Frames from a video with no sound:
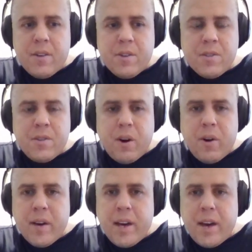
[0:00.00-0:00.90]
Just
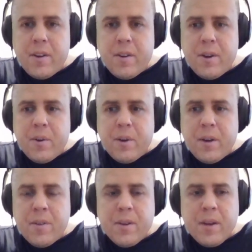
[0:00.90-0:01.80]
all he had to deal
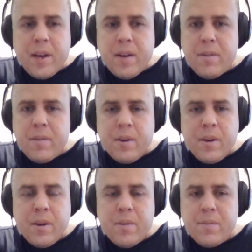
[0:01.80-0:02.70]
with, and he,
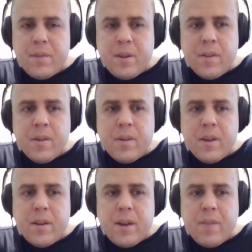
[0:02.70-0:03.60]

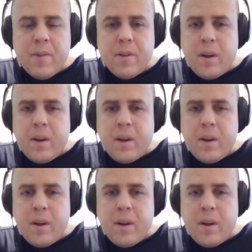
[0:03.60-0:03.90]
did every.